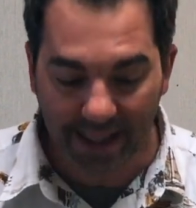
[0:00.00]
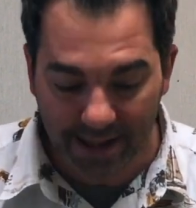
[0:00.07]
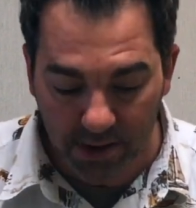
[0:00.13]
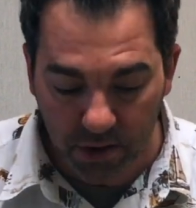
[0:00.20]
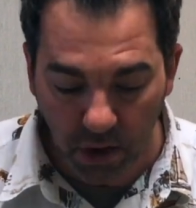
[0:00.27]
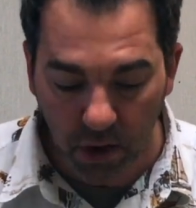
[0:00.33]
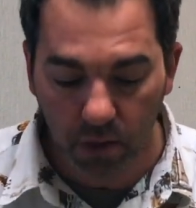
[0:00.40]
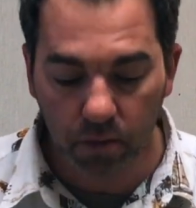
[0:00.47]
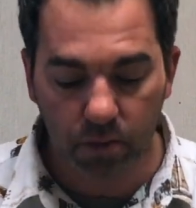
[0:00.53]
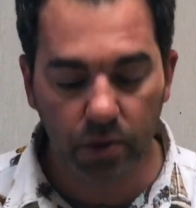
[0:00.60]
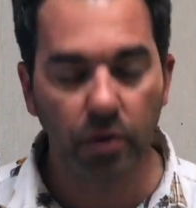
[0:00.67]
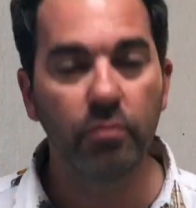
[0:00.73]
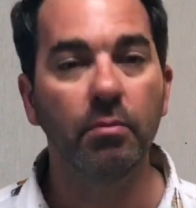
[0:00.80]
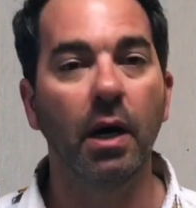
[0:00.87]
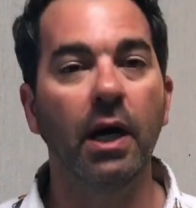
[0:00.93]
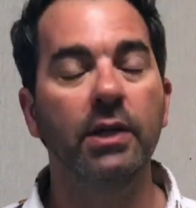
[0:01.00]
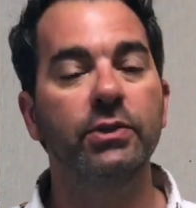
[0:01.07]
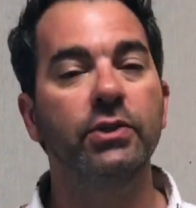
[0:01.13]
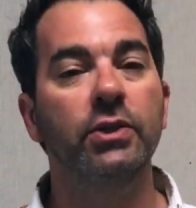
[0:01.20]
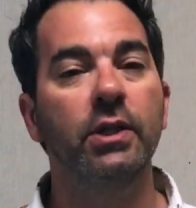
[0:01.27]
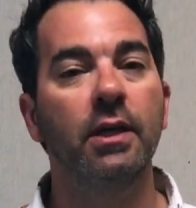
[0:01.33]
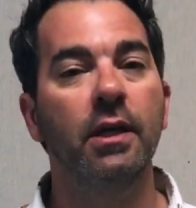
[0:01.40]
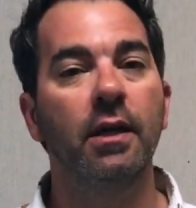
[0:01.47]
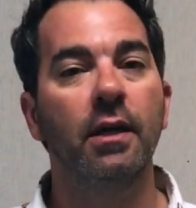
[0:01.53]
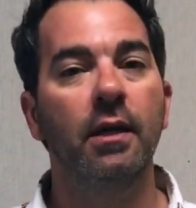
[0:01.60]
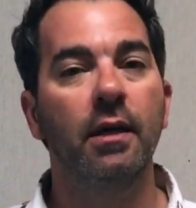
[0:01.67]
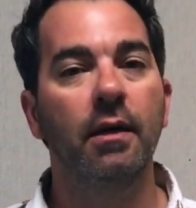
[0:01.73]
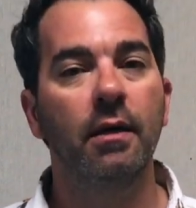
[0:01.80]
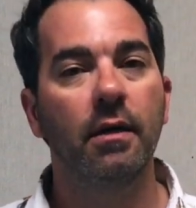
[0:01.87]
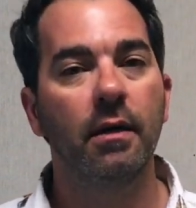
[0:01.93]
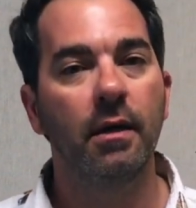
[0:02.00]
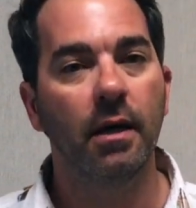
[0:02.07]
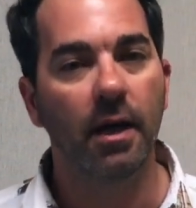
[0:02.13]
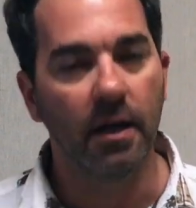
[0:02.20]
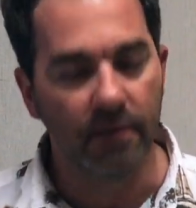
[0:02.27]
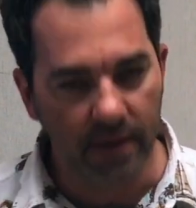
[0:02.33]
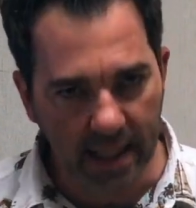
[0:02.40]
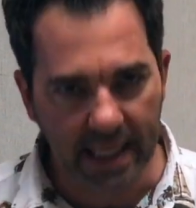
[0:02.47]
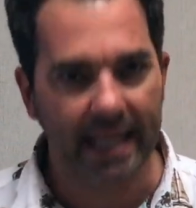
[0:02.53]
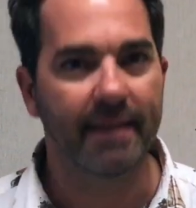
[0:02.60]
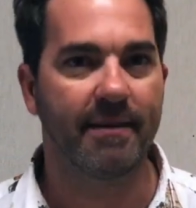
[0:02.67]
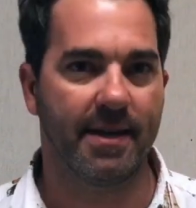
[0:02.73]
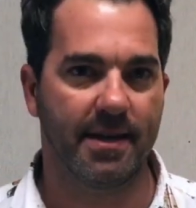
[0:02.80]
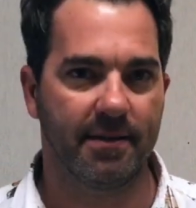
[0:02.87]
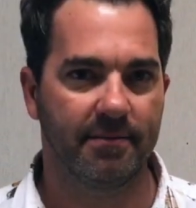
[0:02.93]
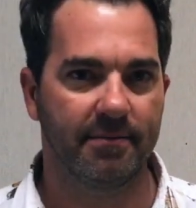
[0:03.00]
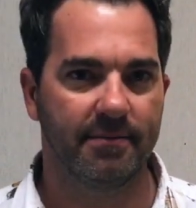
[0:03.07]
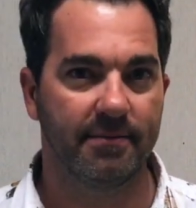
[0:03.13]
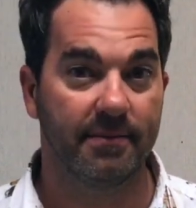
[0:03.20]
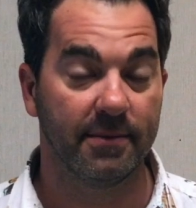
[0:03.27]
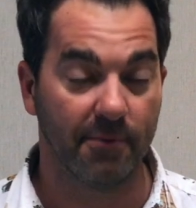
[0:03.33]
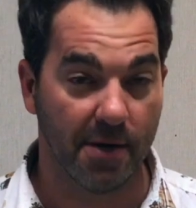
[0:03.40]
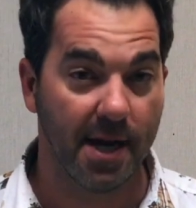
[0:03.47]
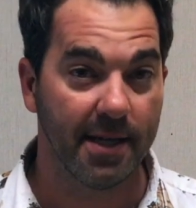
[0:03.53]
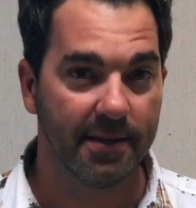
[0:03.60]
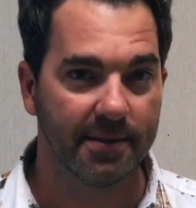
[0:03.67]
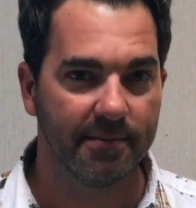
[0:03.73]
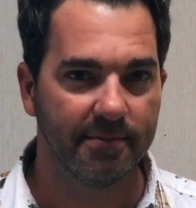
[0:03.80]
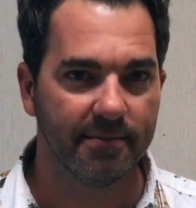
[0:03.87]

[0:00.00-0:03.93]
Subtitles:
don't do much of anything, right?